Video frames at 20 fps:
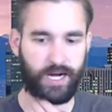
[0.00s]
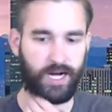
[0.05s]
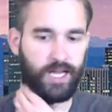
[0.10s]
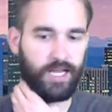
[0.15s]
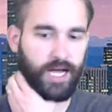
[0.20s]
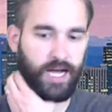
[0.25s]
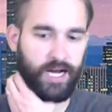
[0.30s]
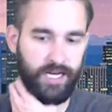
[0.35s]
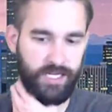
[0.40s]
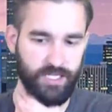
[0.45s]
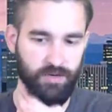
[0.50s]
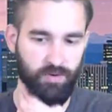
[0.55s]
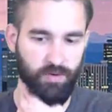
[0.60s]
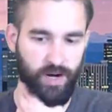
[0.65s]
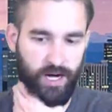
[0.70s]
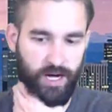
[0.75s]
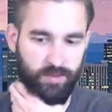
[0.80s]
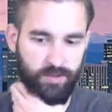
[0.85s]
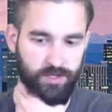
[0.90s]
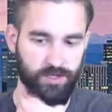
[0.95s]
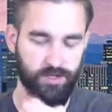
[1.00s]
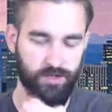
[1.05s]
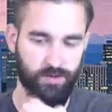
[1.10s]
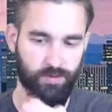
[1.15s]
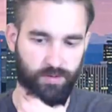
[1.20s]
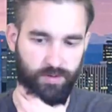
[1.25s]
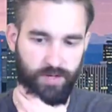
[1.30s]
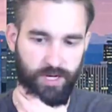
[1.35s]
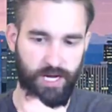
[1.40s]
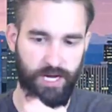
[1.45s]
I got Lions and Rams,
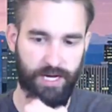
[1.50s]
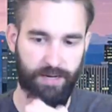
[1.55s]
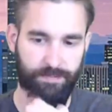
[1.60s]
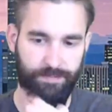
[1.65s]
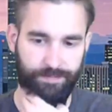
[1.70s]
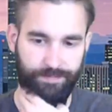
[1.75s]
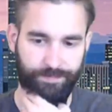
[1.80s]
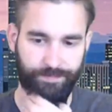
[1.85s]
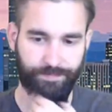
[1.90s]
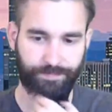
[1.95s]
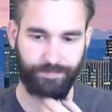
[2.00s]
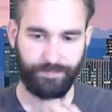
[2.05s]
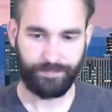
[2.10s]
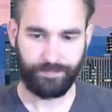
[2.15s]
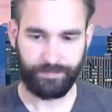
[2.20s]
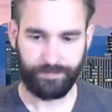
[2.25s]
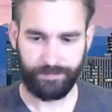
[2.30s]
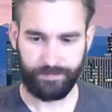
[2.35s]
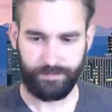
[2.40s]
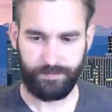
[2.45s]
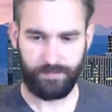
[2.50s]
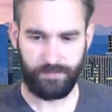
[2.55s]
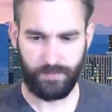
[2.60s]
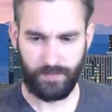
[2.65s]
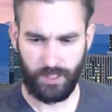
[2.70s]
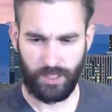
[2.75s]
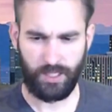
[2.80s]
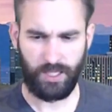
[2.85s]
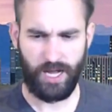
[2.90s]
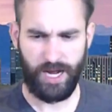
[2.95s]
too. Yeah.
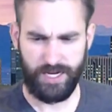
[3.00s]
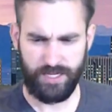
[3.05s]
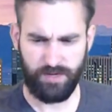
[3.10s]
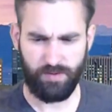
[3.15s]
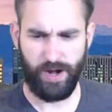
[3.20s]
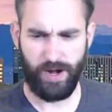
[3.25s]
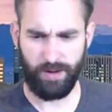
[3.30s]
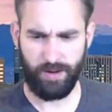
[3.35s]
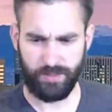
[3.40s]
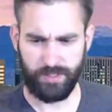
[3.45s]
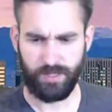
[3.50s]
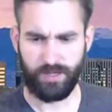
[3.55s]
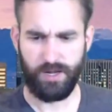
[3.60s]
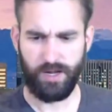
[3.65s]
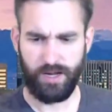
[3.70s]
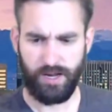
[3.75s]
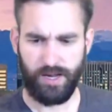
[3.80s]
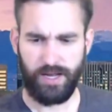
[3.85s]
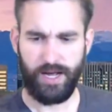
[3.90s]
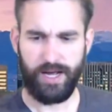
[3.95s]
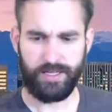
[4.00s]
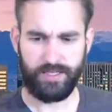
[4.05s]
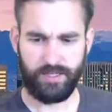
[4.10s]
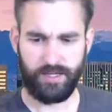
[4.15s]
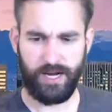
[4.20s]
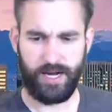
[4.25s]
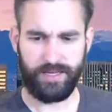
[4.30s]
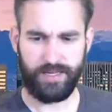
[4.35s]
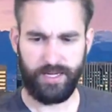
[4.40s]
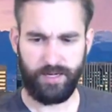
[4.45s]
Lions and Rams.
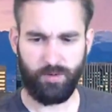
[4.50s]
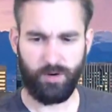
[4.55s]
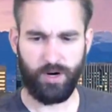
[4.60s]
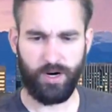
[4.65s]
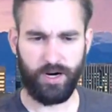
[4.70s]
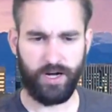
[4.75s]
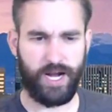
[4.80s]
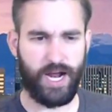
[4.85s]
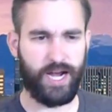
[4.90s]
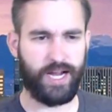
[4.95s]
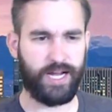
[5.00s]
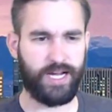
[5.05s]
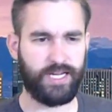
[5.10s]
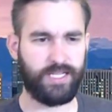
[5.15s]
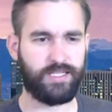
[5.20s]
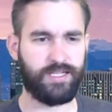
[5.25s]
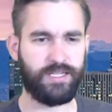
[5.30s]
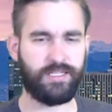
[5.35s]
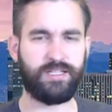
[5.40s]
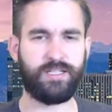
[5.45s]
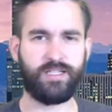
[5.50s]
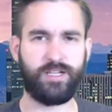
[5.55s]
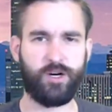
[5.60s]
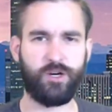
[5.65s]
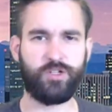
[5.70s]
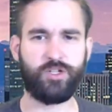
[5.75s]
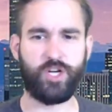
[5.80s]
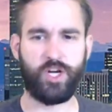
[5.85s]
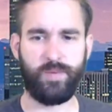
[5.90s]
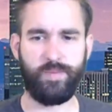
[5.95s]
I think we're kind of consensus
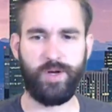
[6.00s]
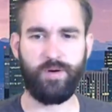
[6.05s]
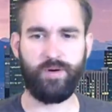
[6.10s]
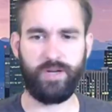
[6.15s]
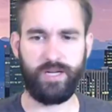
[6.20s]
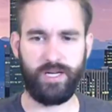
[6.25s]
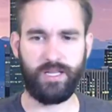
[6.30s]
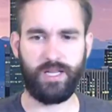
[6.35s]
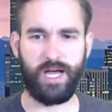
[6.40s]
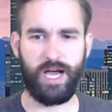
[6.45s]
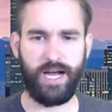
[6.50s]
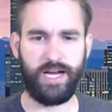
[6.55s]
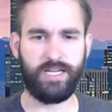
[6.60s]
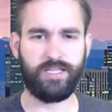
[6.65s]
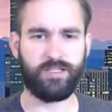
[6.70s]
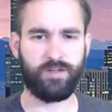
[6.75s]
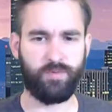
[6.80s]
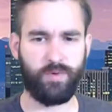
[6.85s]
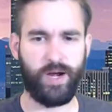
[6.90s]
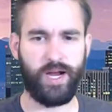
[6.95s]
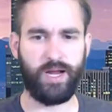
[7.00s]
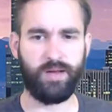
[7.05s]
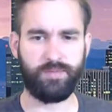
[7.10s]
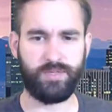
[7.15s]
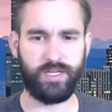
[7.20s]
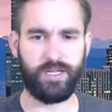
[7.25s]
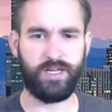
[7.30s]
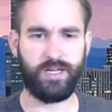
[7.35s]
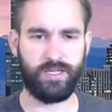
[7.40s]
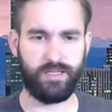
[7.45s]
here as a community. Lions and
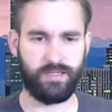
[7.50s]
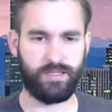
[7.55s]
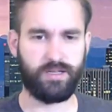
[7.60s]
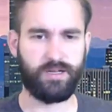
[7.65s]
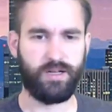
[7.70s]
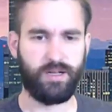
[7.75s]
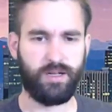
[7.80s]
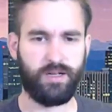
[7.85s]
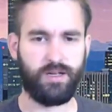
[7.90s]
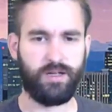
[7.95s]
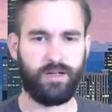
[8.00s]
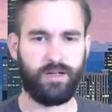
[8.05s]
Rams it is.